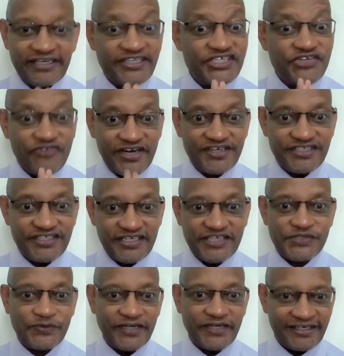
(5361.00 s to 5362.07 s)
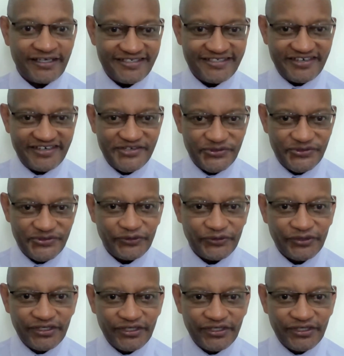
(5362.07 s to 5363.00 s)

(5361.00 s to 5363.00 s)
strategy as well, international.